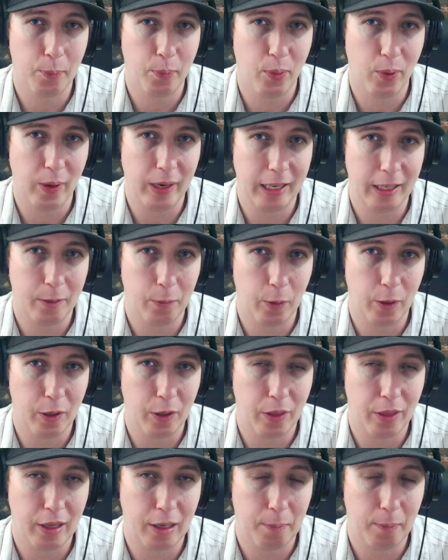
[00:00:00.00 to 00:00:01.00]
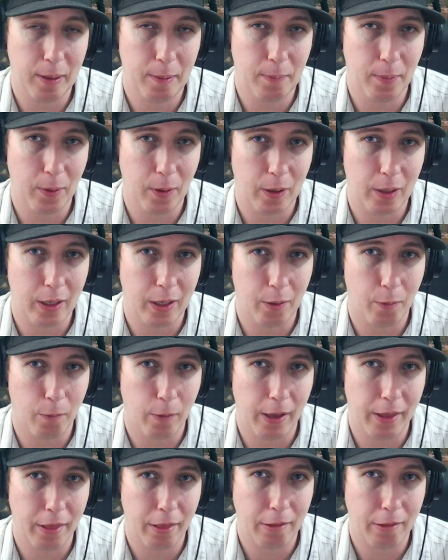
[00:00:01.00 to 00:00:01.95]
point where you think people are going to run